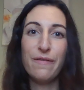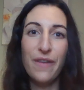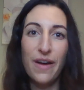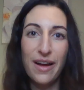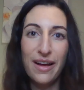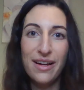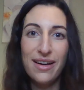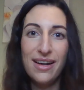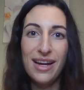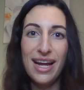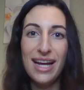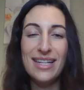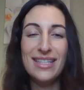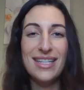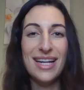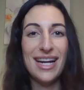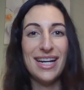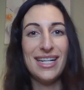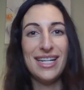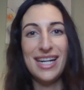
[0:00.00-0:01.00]
fun and
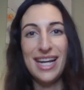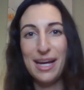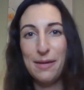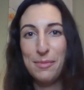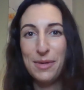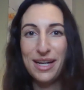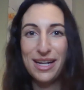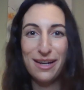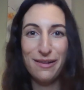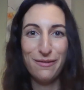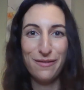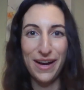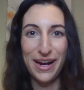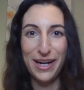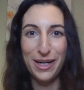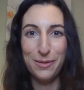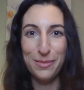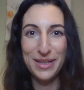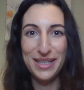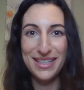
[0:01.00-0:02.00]
dynamic
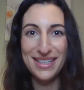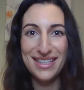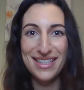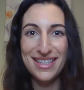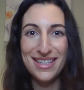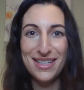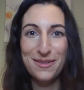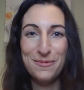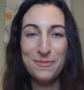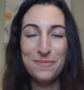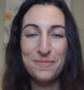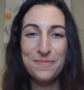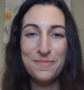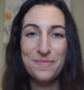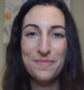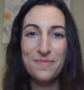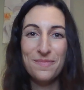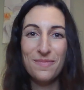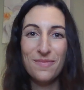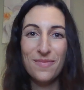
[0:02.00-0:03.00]
environment.
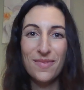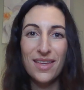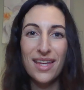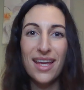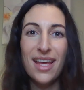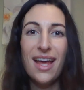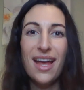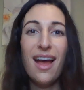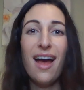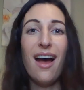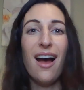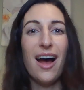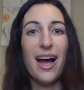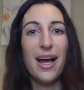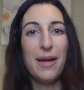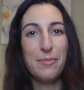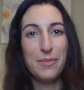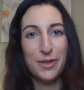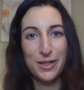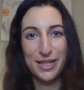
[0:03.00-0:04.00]

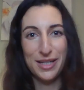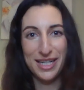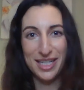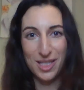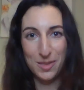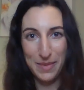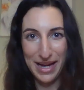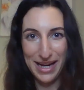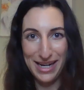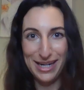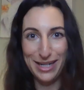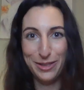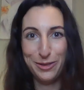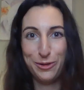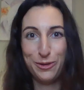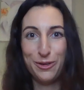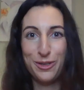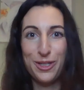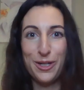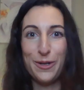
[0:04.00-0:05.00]
I'm learning
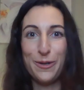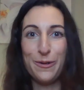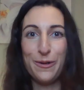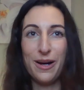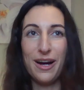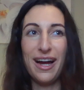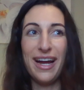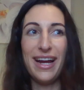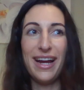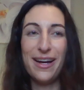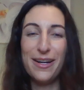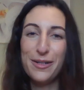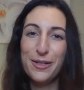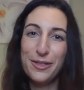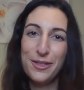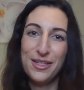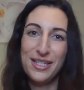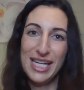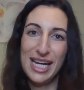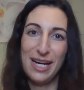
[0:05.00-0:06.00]
Spanish, so I
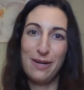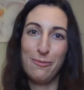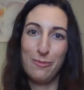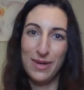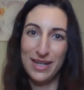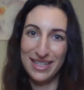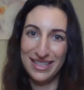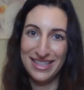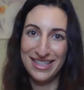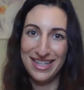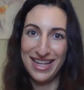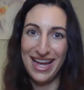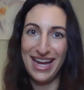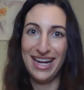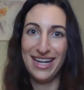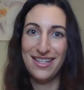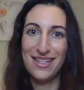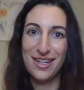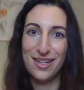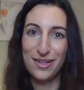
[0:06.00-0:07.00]
understand what it's
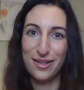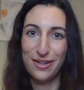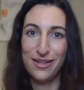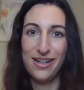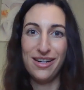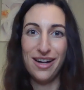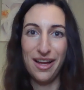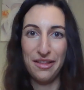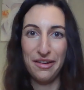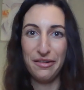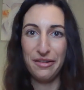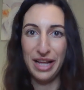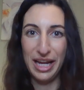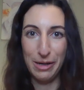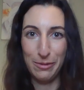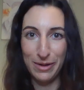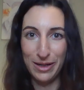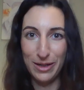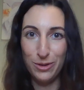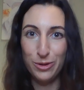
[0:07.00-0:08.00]
like to learn another
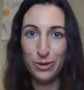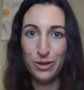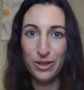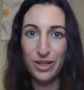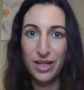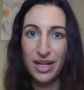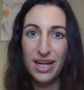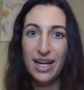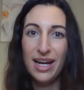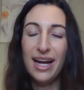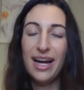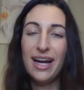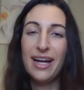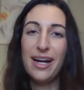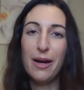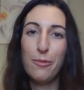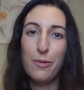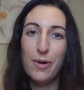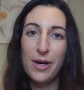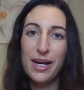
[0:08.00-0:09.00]
language, and
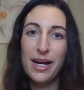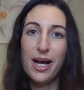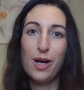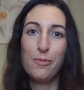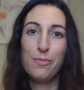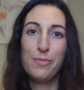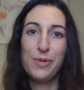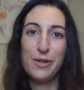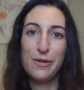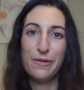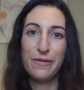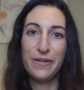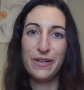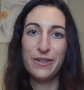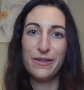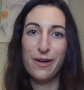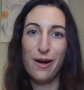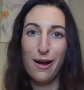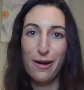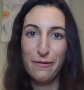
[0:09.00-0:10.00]
I want to help you
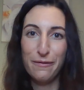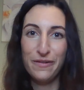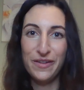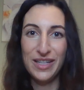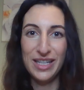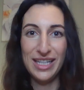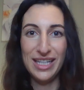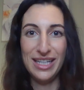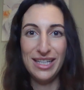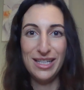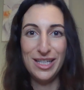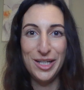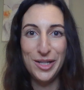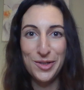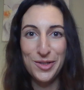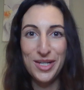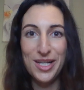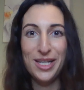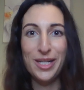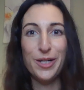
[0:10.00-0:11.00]
feel confident in
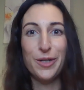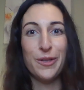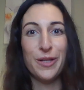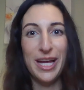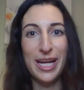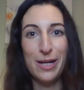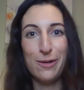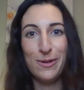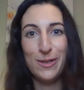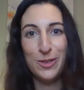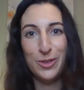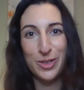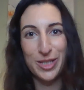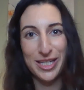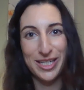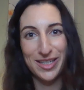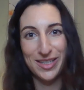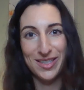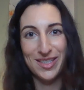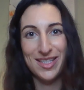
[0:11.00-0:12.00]
using your language
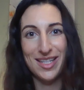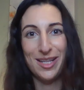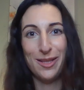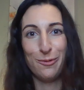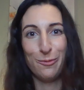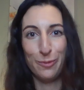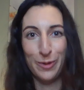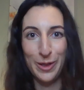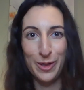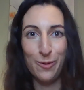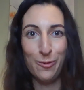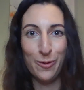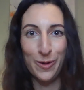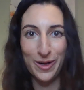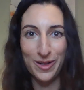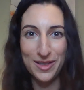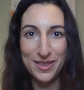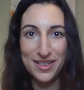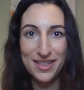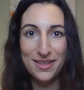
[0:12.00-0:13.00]
skills in the real
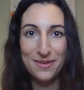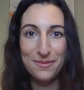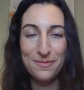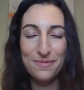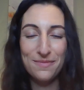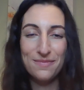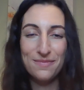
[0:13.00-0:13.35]
world.